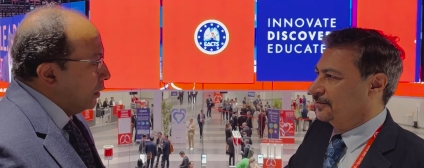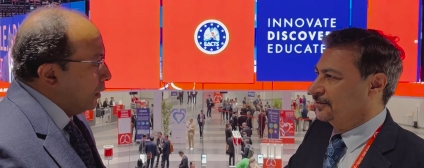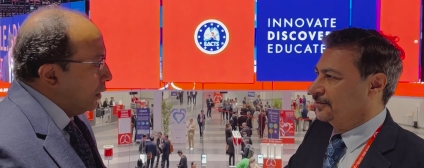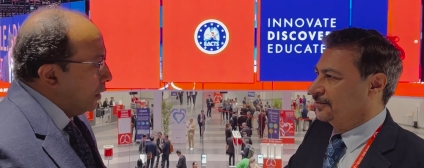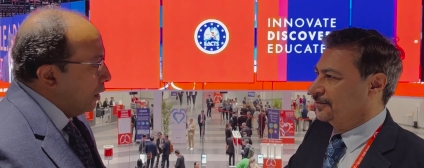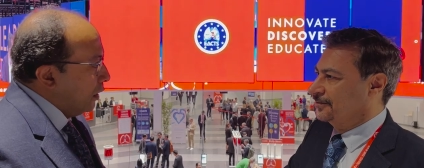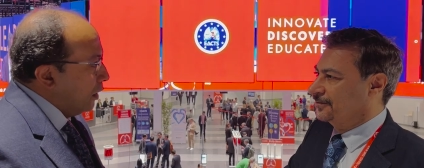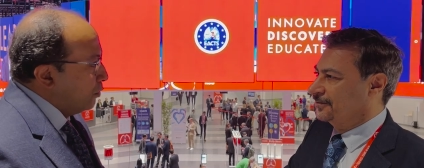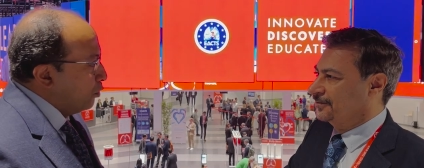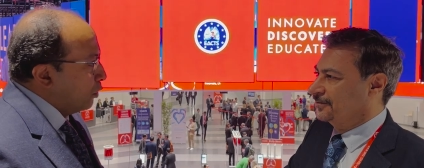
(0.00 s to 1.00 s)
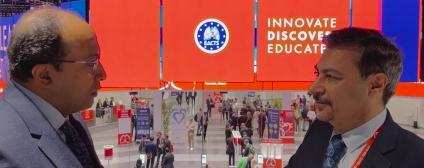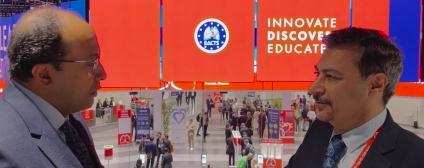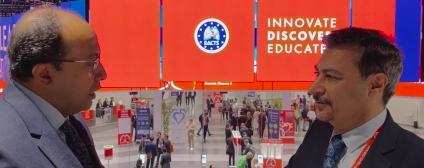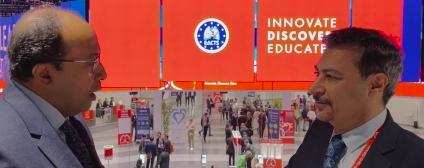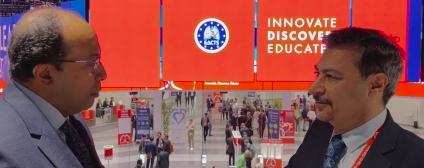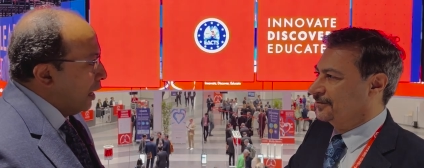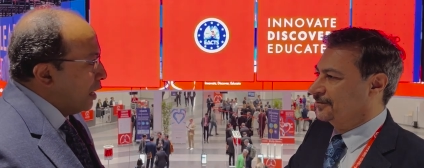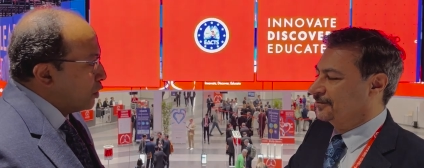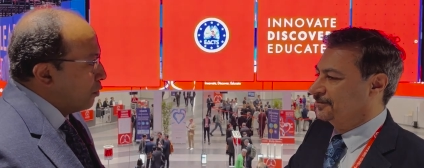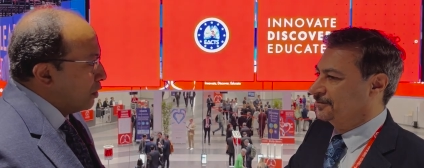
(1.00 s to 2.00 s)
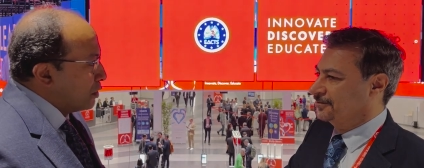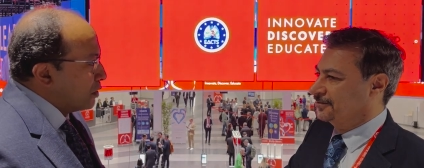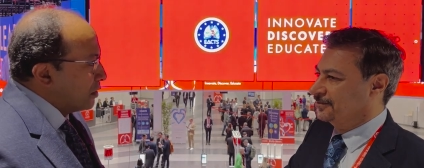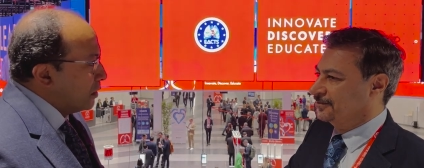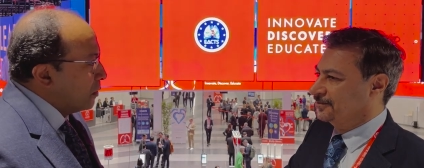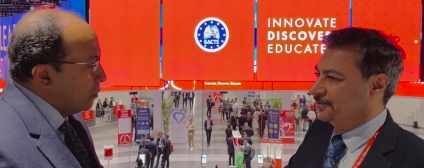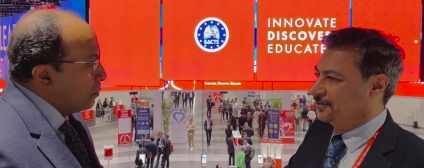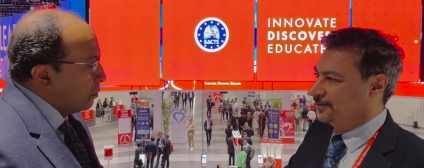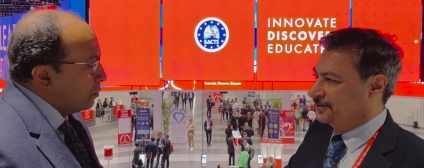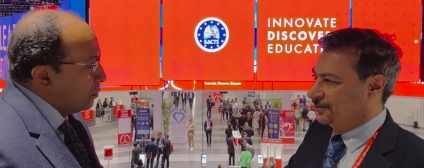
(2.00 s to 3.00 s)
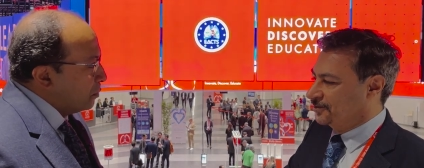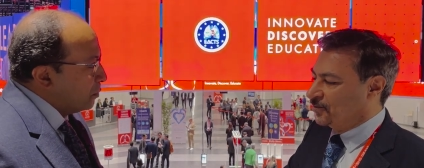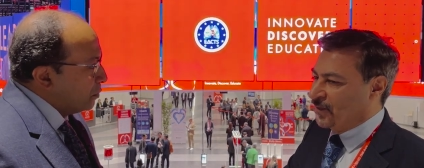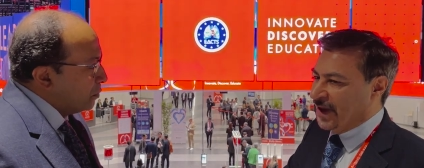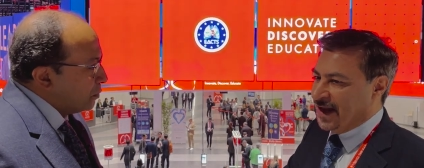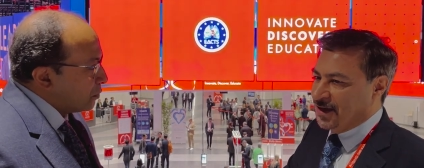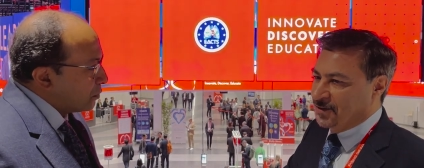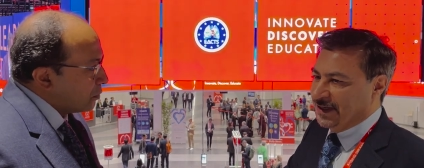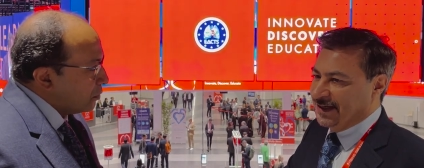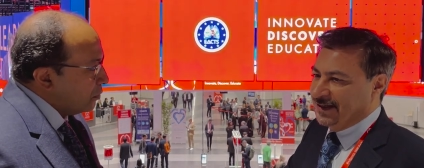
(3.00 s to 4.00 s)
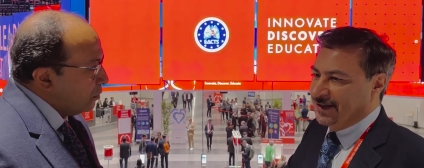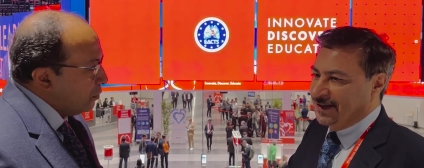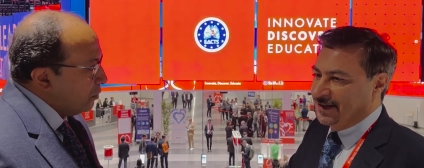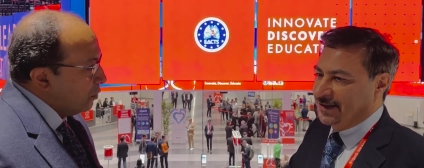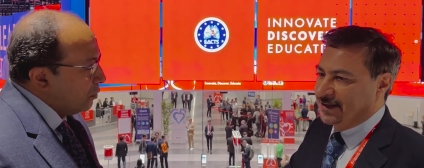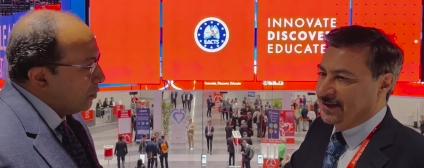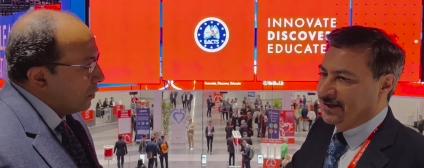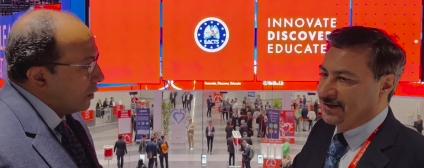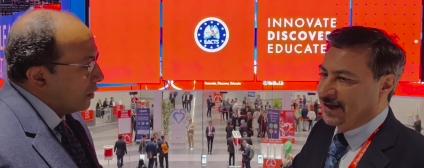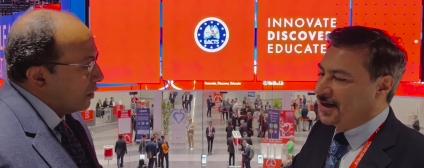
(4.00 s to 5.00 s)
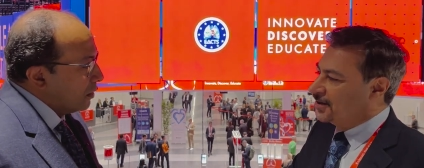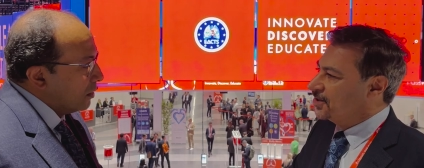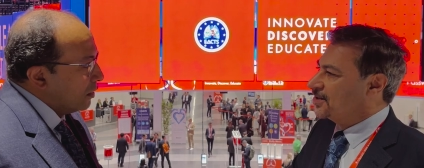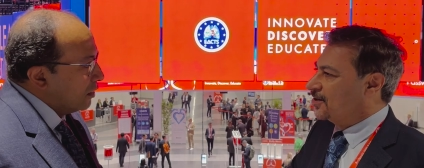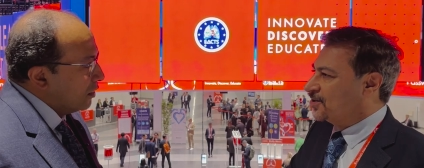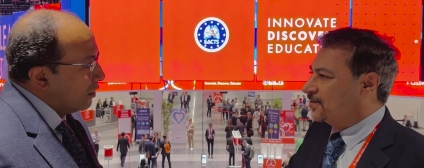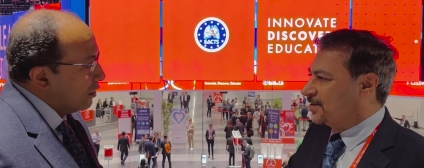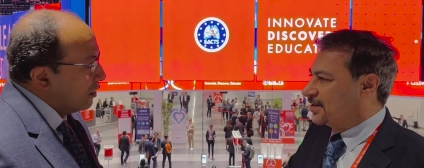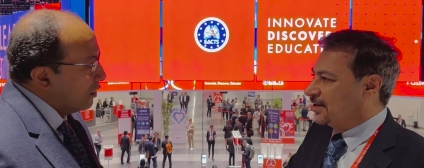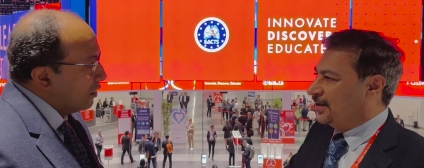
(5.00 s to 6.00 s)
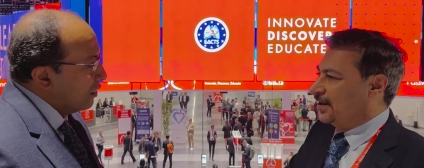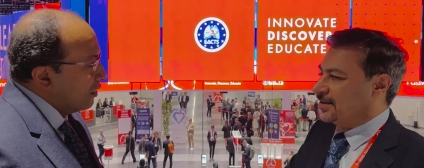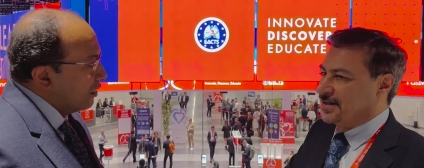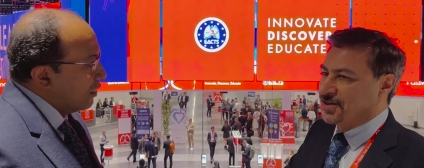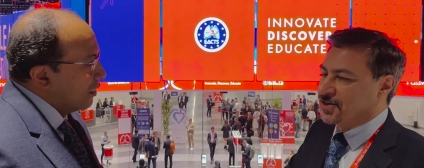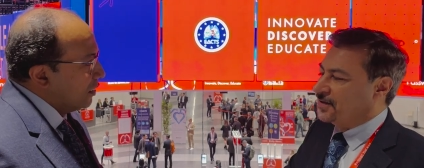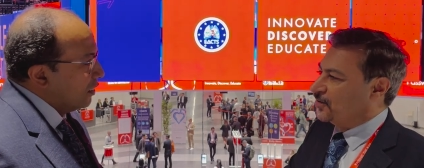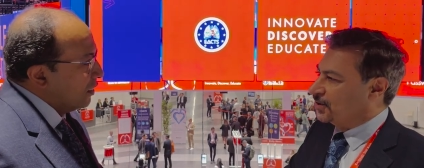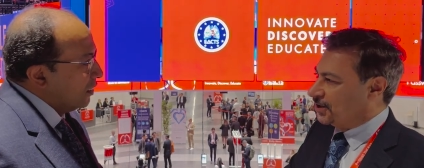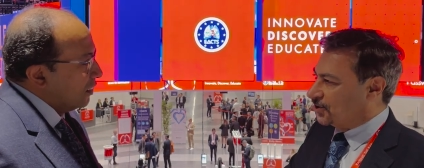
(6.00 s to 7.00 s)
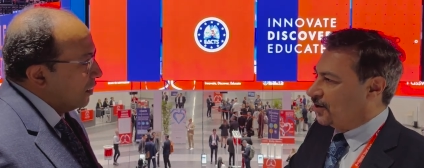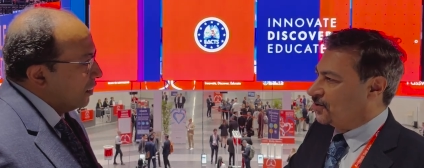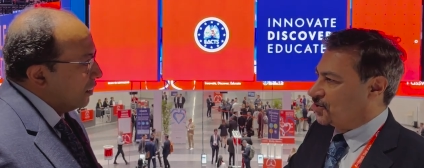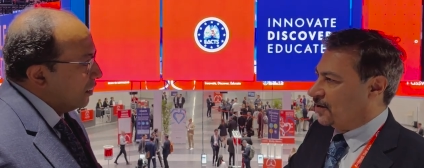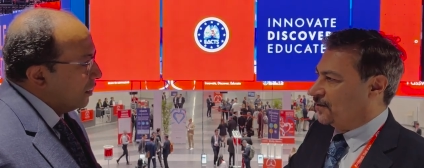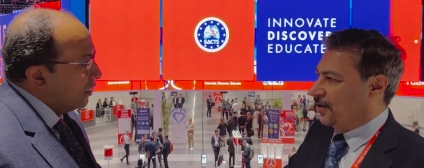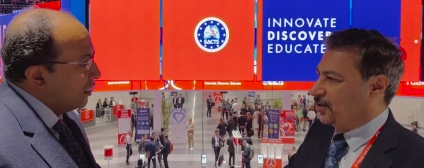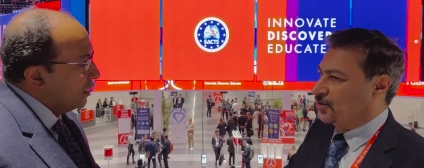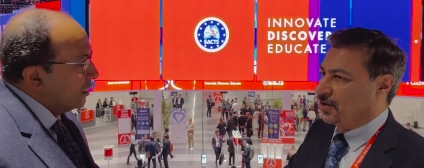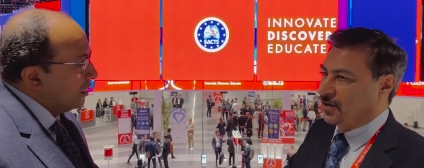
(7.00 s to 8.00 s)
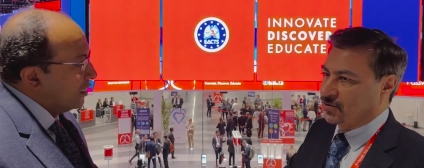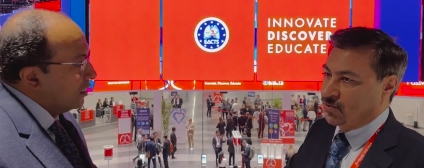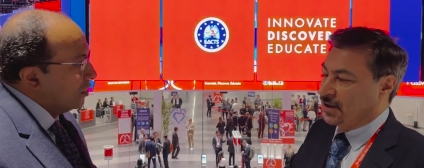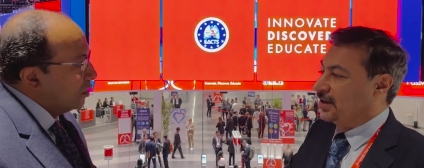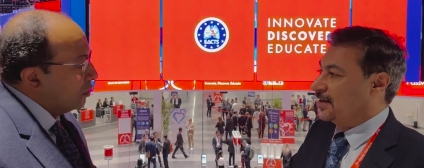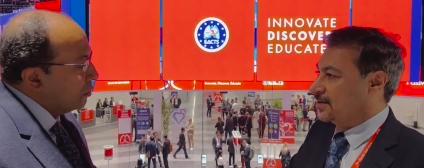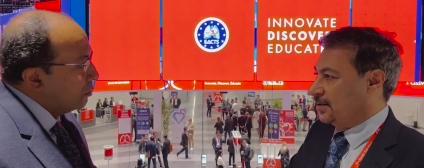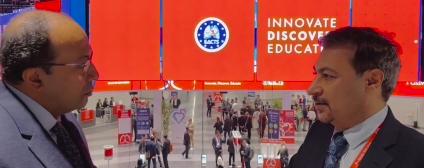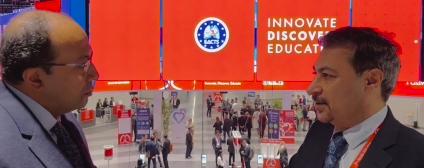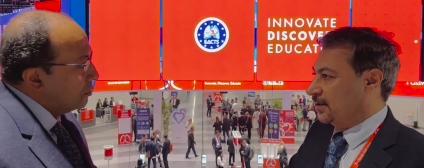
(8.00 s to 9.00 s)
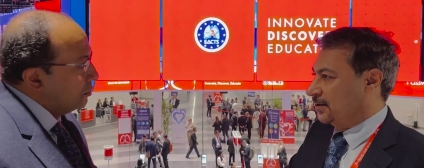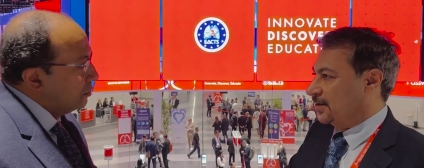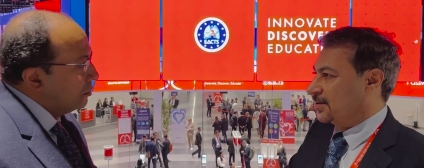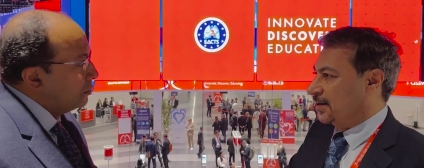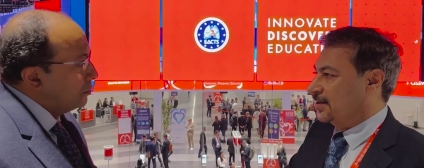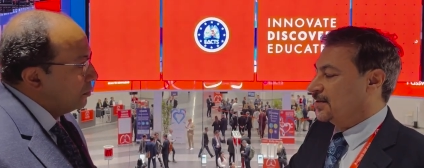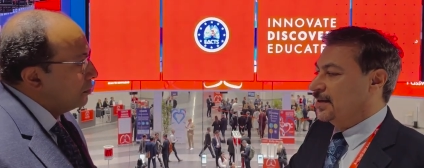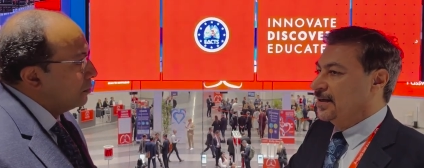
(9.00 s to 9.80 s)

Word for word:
Speaker 1: uh, for the application of this? Well,
Speaker 2: uh, the early results of surgery for tetralogy of Fallot are quite excellent these days,